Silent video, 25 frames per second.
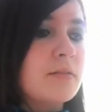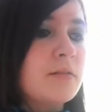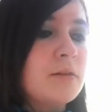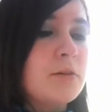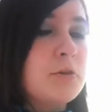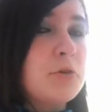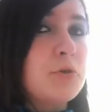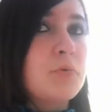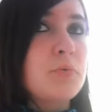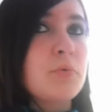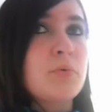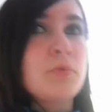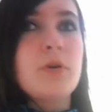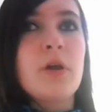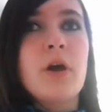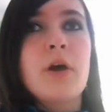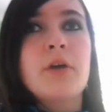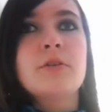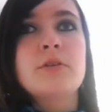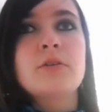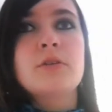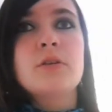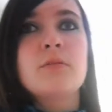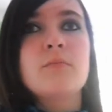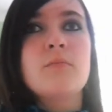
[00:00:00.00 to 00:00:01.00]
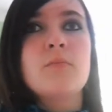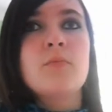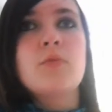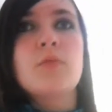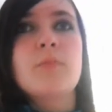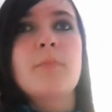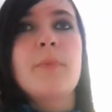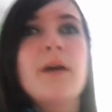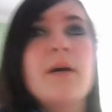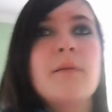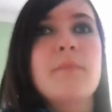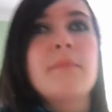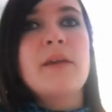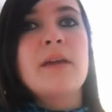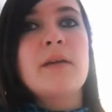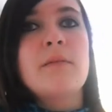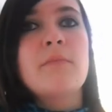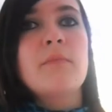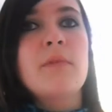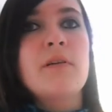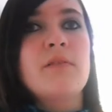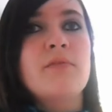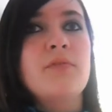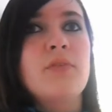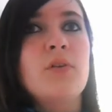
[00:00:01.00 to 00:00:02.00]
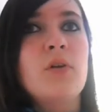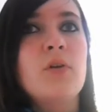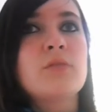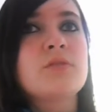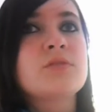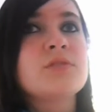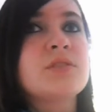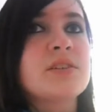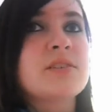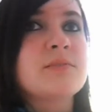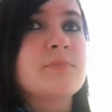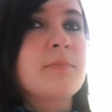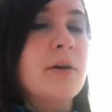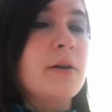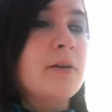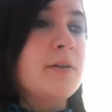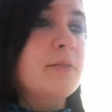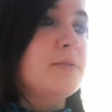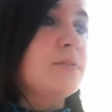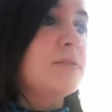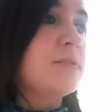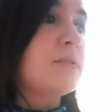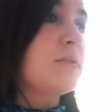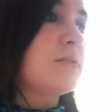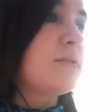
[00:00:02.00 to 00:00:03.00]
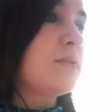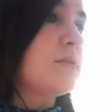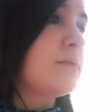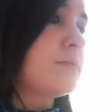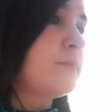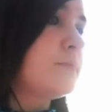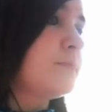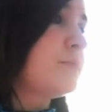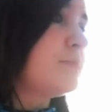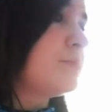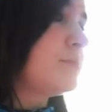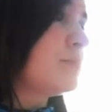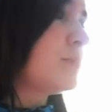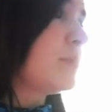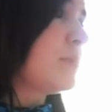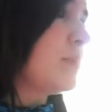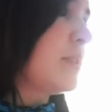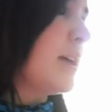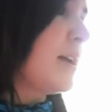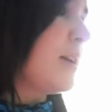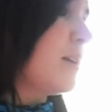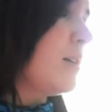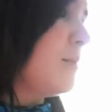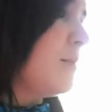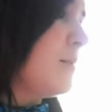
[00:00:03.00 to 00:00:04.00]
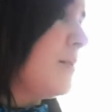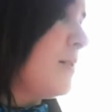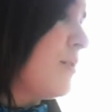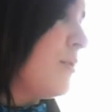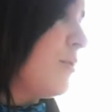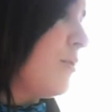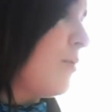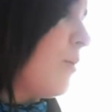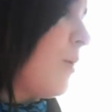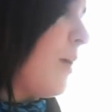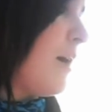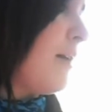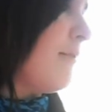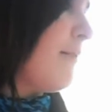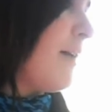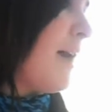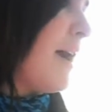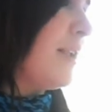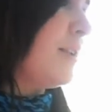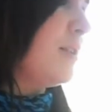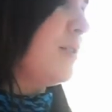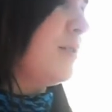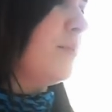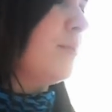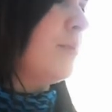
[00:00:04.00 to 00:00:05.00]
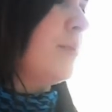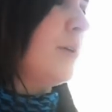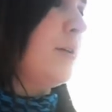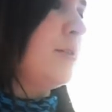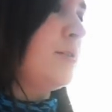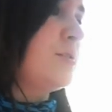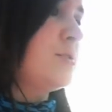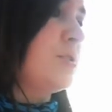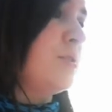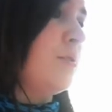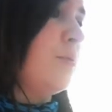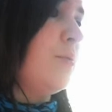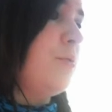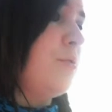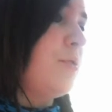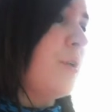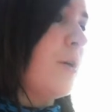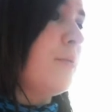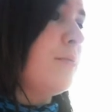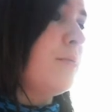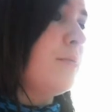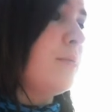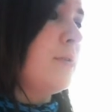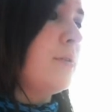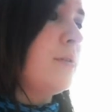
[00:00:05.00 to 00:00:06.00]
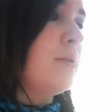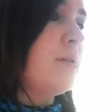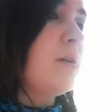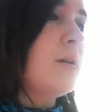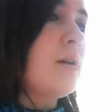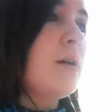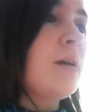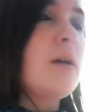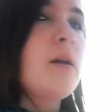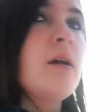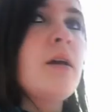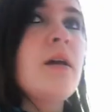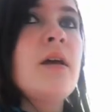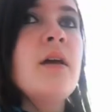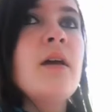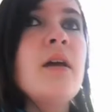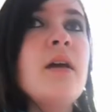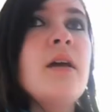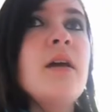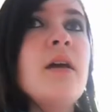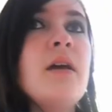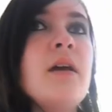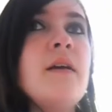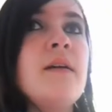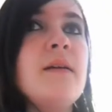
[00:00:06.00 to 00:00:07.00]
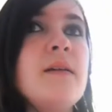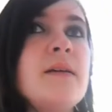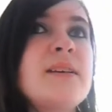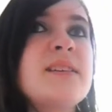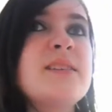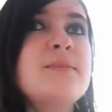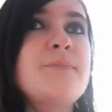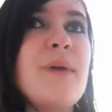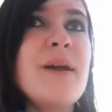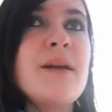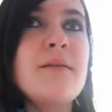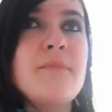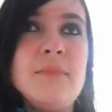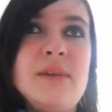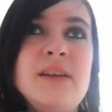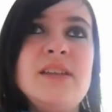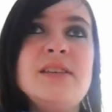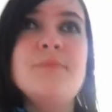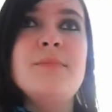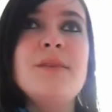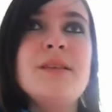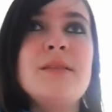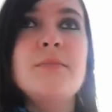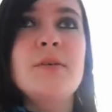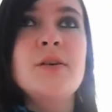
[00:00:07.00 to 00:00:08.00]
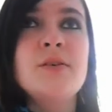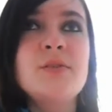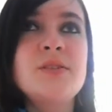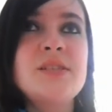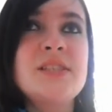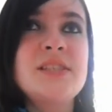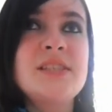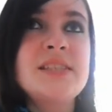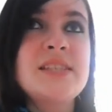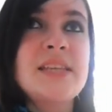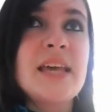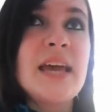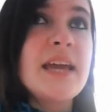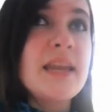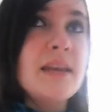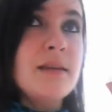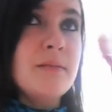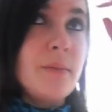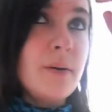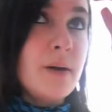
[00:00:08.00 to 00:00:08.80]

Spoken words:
you will learn a lot more about me in my vlogs, I suppose. They're going to be quite random, though, so don't expect me to be the most sane